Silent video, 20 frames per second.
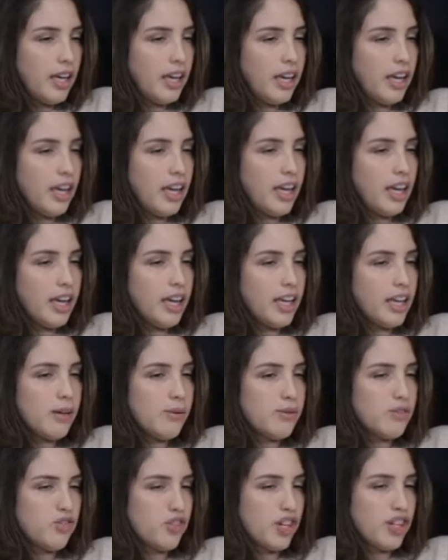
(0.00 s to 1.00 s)
and he
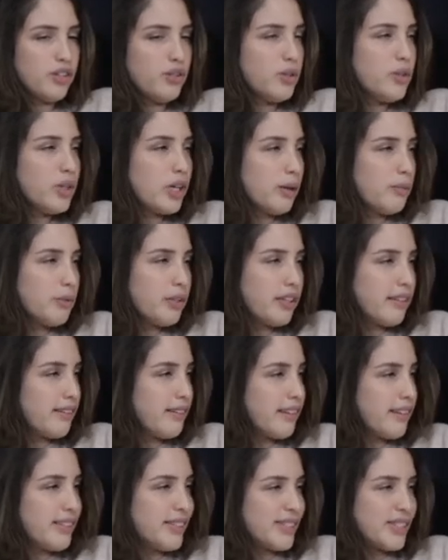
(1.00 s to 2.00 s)
was trying to hook up with a
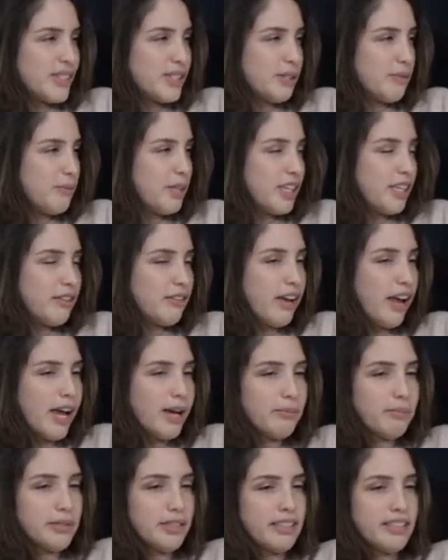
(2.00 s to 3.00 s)
girl or something, make it
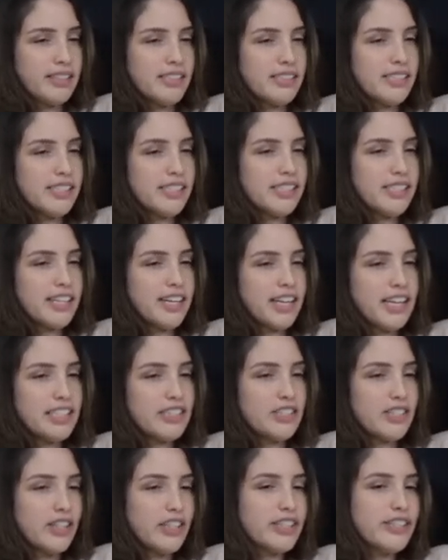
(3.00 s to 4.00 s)
happen. And I started
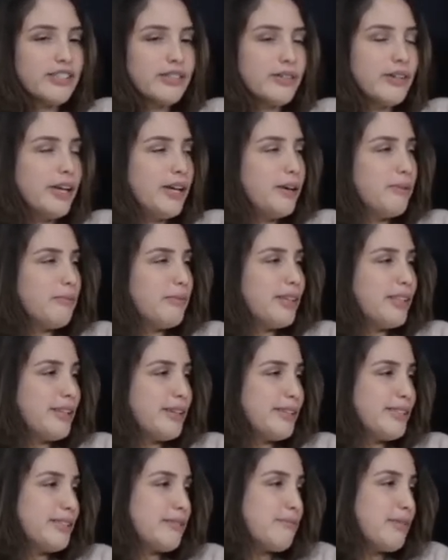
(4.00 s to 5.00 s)
like talking to him, and
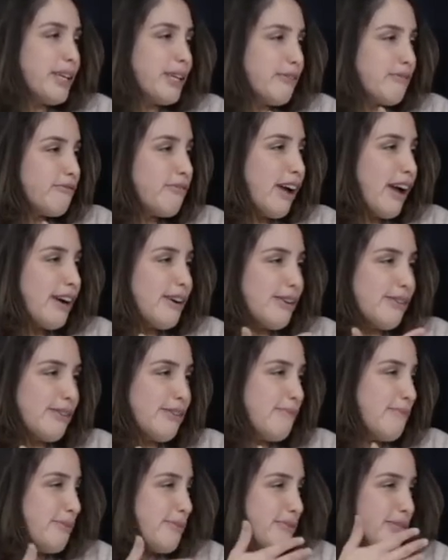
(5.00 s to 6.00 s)
I started making fun of
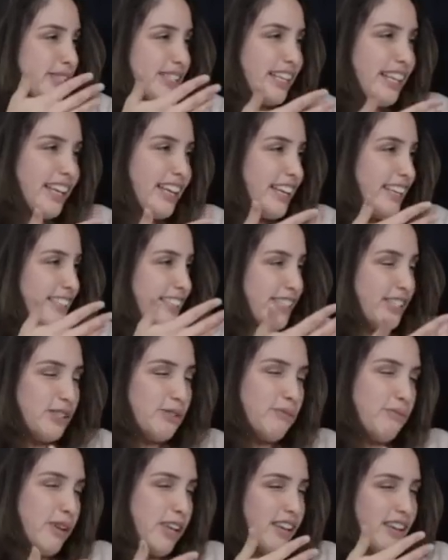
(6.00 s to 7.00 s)
him, but it was like just
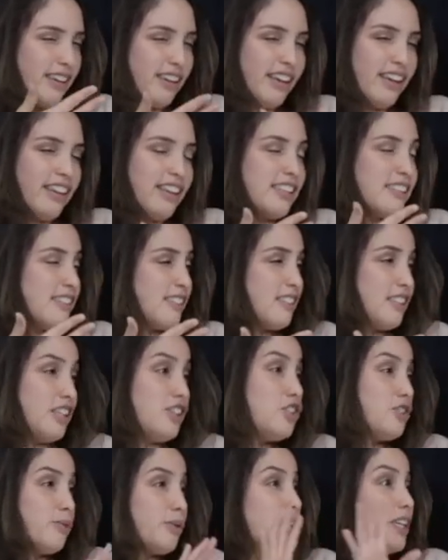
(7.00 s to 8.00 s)
to make get his
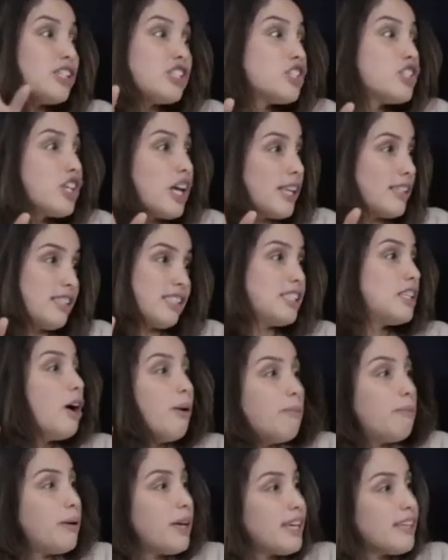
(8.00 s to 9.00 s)
attention. He got
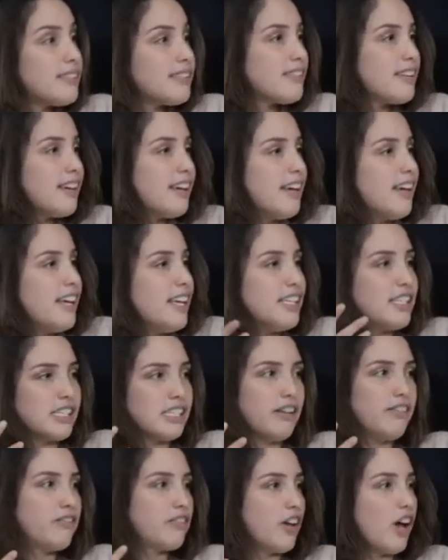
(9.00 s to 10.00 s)
so pissed and
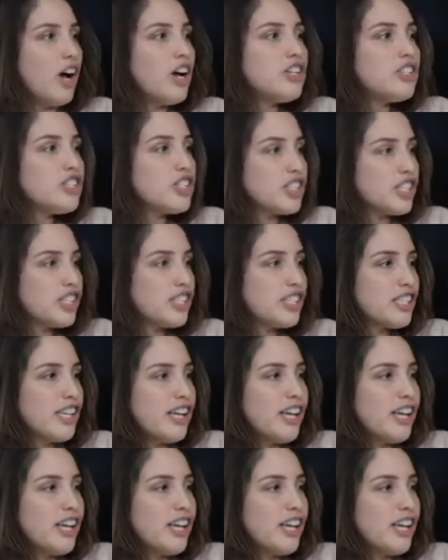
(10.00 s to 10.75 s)
self-conscious.